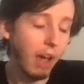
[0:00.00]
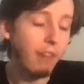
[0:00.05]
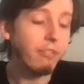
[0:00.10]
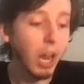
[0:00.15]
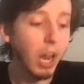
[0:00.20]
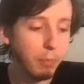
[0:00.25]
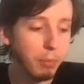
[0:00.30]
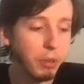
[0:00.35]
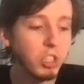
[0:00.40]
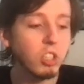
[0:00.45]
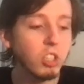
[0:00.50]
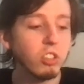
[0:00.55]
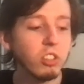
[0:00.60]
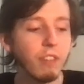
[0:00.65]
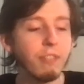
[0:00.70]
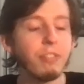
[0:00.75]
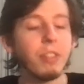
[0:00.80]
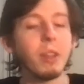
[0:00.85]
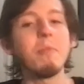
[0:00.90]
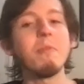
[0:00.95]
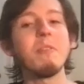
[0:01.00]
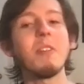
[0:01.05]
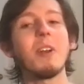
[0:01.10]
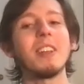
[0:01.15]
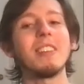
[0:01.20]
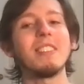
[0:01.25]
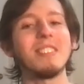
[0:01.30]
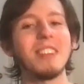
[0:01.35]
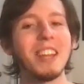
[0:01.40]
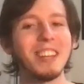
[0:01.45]
I've got a bunch of stuff that I'm very
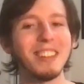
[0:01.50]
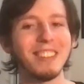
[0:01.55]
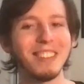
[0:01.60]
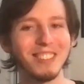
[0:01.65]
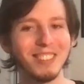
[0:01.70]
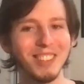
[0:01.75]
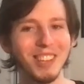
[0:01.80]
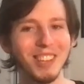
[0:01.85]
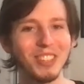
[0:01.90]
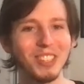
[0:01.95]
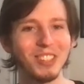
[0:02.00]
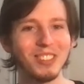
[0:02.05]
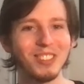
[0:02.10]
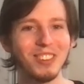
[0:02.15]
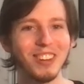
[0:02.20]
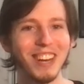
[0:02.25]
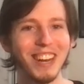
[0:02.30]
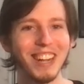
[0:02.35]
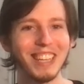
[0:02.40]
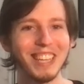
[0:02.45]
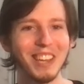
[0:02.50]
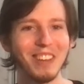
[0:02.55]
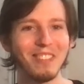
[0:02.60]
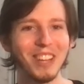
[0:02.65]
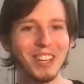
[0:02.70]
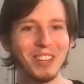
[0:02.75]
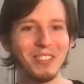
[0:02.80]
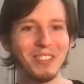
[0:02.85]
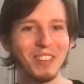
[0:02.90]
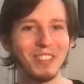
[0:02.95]
excited that's coming soon, and I can't
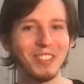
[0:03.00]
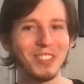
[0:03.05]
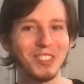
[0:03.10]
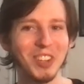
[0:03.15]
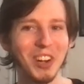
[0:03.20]
wait to be able to